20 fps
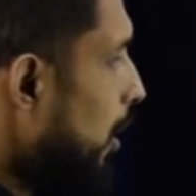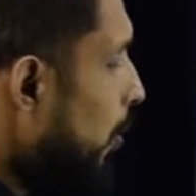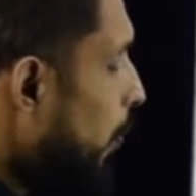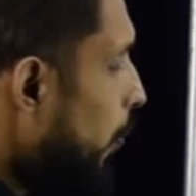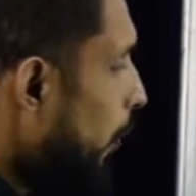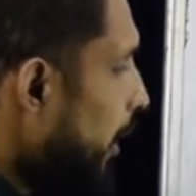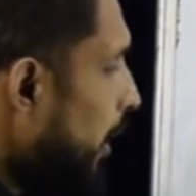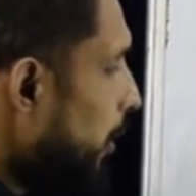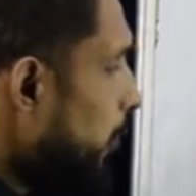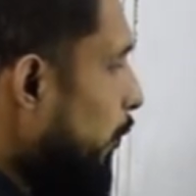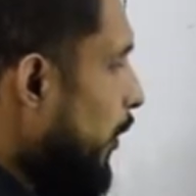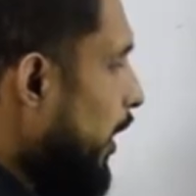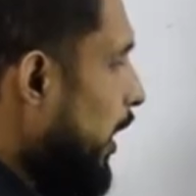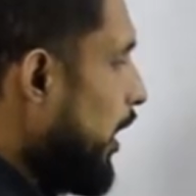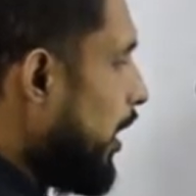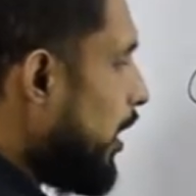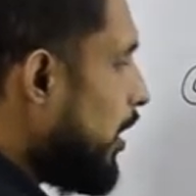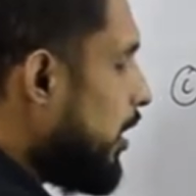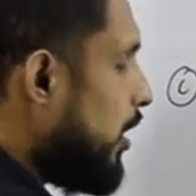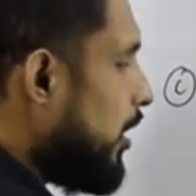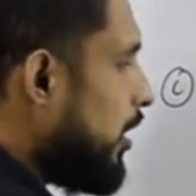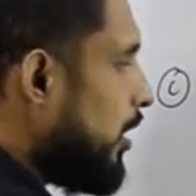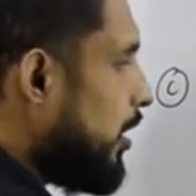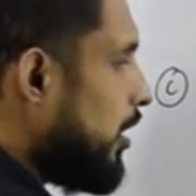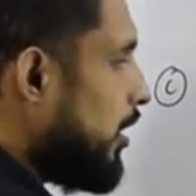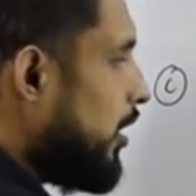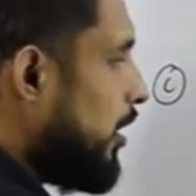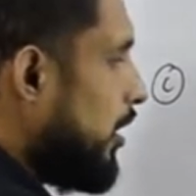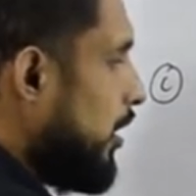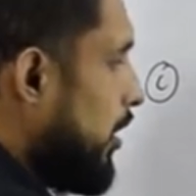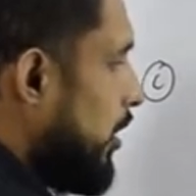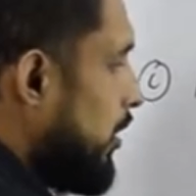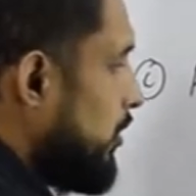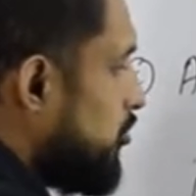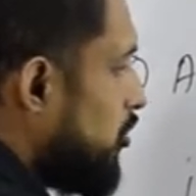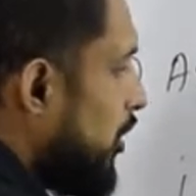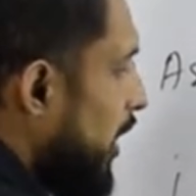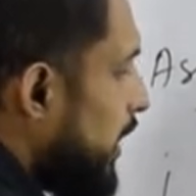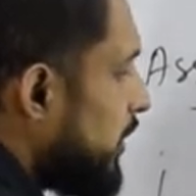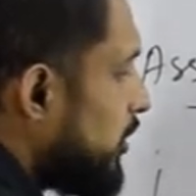when we'll
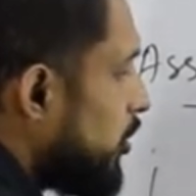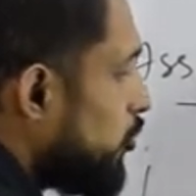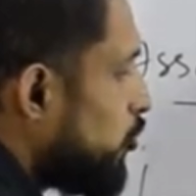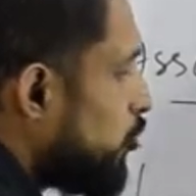take the